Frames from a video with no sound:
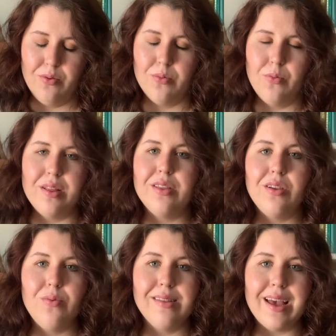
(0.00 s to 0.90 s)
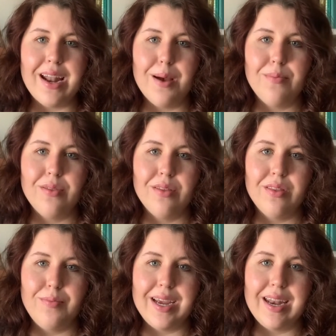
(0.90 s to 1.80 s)
once you set up
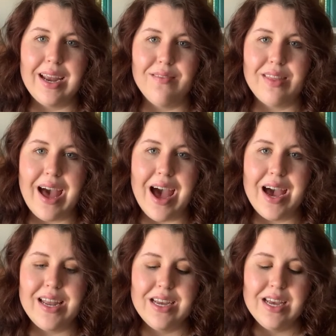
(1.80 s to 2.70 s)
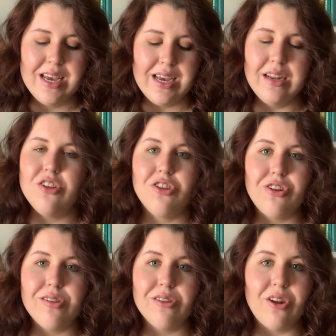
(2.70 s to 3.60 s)
the beginning of the hat, it is
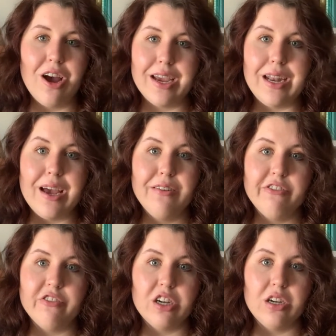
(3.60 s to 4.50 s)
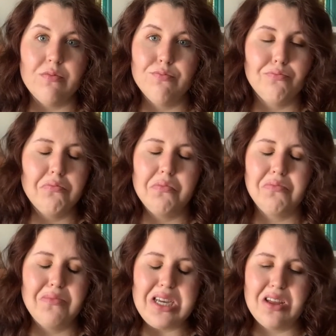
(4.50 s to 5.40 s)
just stockinette for
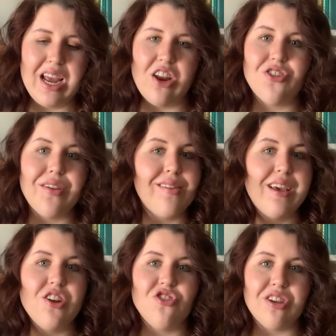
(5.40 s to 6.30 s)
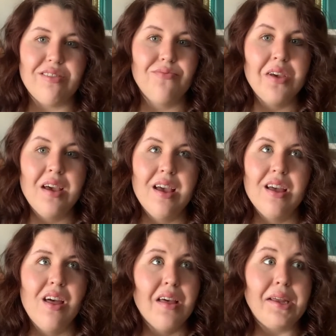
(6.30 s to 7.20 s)
inches,
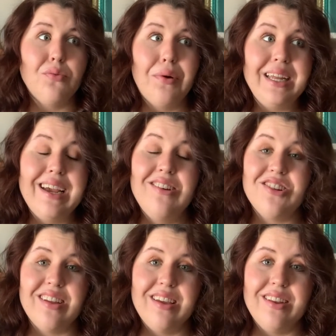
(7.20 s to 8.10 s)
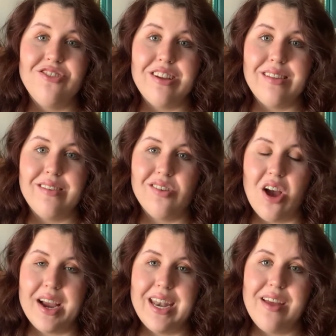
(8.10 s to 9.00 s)
like 20 inches of
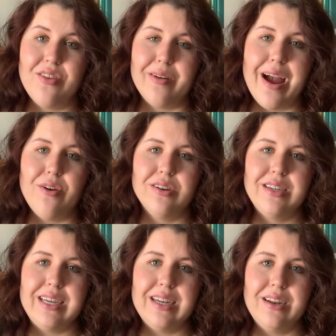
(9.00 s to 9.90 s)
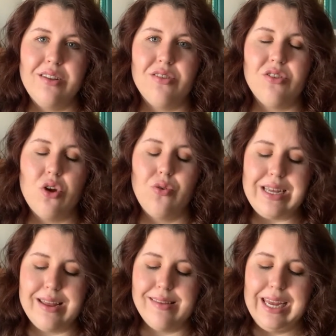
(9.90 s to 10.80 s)
stockinette in the round, and it is so
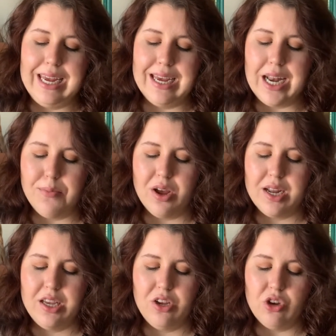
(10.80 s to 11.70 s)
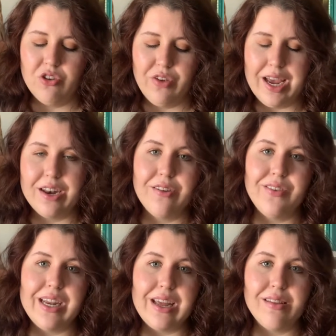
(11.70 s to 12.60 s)
easy. And I'm not a huge fan of
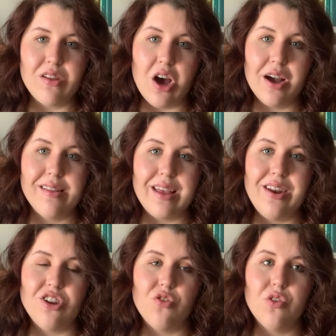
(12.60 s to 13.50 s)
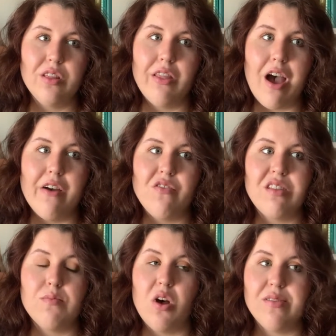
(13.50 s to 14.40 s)
knitting socks. I don't love
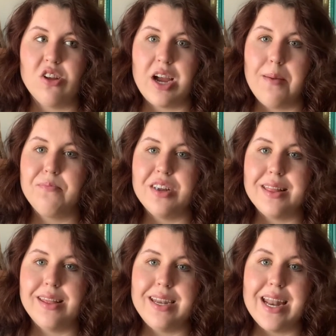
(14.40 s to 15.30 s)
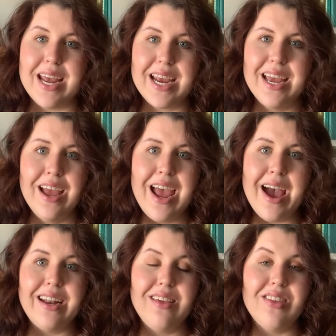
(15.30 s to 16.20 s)
small circumference in knitting.
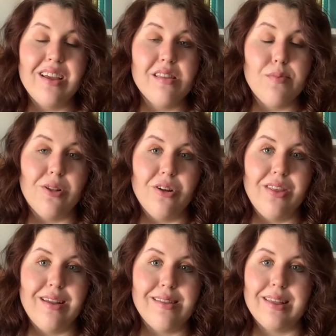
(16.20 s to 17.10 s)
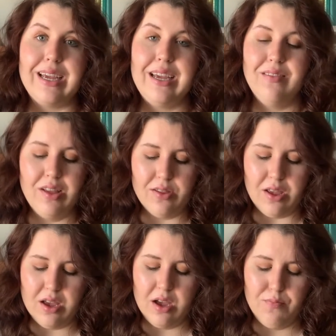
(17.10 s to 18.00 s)
Anything smaller than a sleeve is
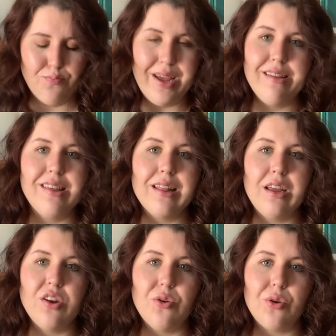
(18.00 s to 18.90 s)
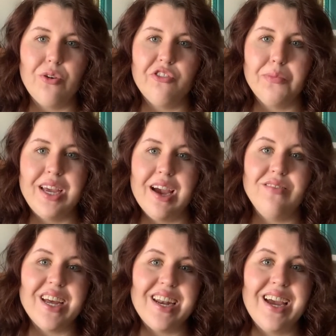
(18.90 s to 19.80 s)
basically a no-go for me.
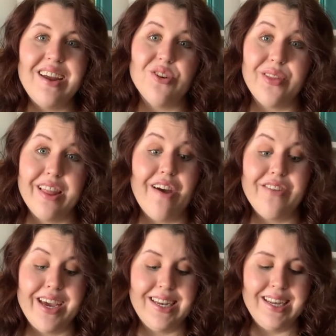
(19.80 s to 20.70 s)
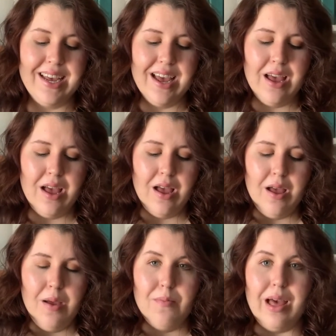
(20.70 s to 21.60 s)
I've done it, I don't love it.
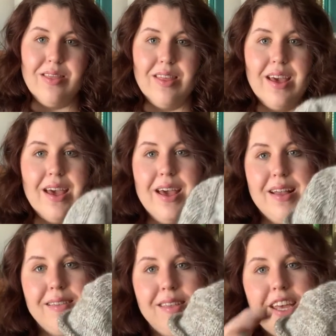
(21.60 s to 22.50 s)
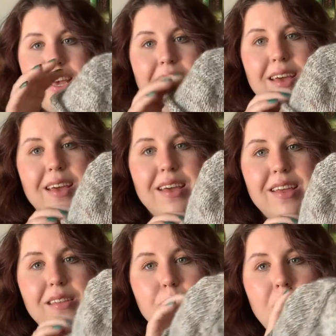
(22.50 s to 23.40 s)
But this
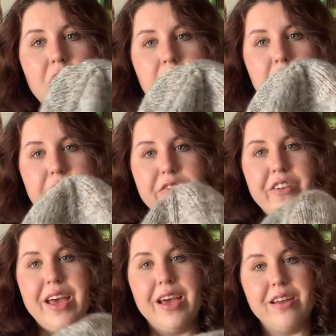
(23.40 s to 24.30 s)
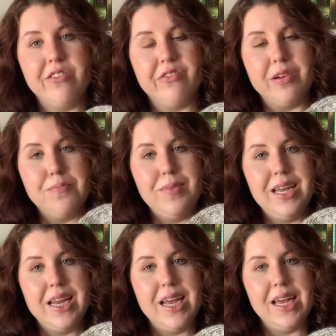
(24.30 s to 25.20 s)
is perfect for
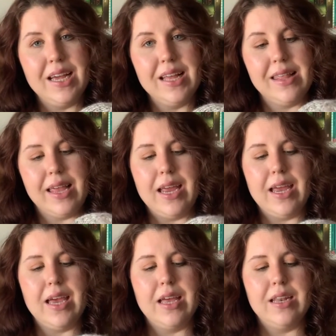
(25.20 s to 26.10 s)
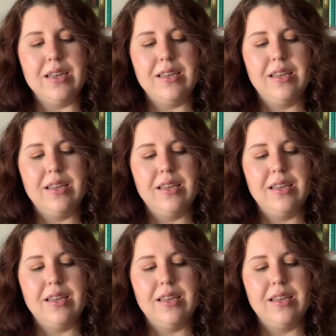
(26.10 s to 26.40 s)
meetings and